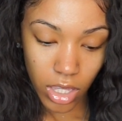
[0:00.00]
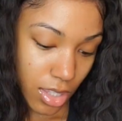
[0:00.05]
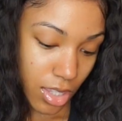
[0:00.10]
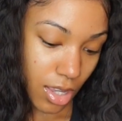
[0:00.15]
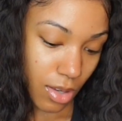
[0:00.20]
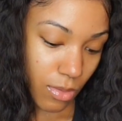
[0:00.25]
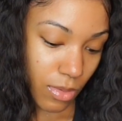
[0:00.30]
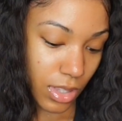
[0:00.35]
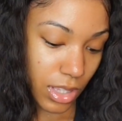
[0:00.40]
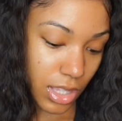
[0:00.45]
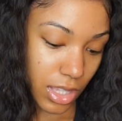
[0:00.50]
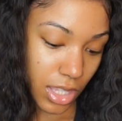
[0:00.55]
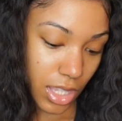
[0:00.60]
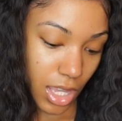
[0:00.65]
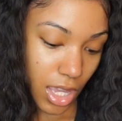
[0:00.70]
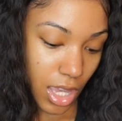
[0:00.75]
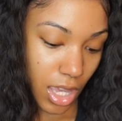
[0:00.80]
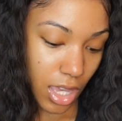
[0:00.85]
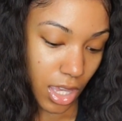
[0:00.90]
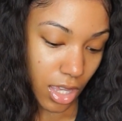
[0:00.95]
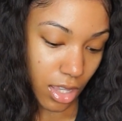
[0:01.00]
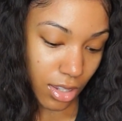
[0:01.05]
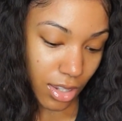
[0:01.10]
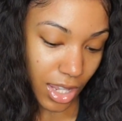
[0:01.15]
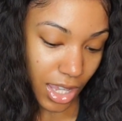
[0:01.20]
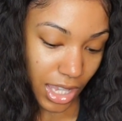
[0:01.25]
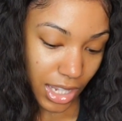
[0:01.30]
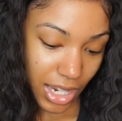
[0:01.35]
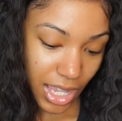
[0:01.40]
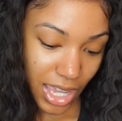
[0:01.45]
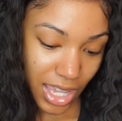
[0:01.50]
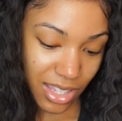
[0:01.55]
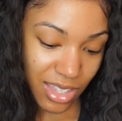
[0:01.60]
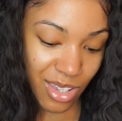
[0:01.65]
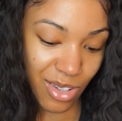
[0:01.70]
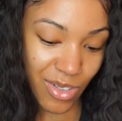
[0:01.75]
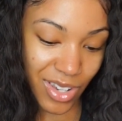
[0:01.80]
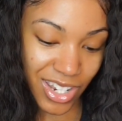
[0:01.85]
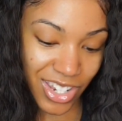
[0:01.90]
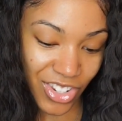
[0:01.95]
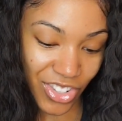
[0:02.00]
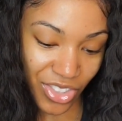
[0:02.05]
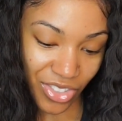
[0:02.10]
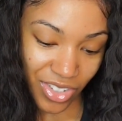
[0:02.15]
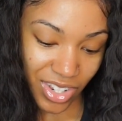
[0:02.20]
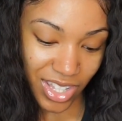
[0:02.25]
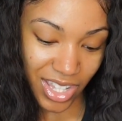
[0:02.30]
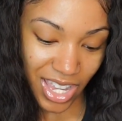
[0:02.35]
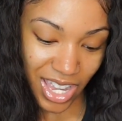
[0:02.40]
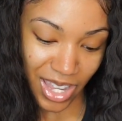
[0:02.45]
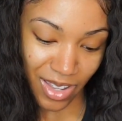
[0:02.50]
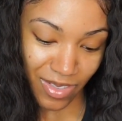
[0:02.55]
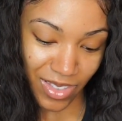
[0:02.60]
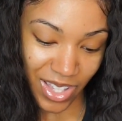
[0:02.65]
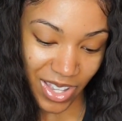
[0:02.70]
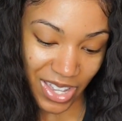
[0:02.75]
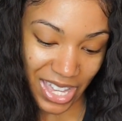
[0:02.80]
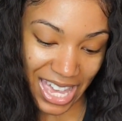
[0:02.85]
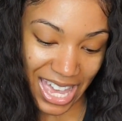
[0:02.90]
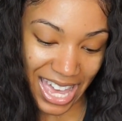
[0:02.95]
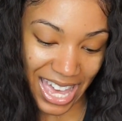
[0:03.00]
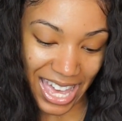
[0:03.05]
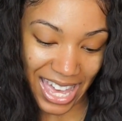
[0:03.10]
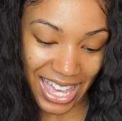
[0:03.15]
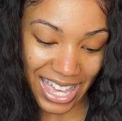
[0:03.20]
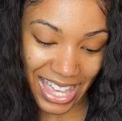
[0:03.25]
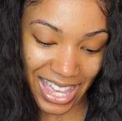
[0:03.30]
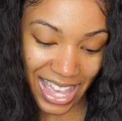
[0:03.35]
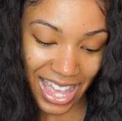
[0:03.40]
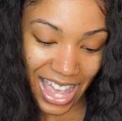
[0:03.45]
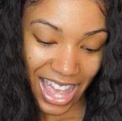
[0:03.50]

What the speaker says: Someone said, dang, they asked the question 3 times. Okay.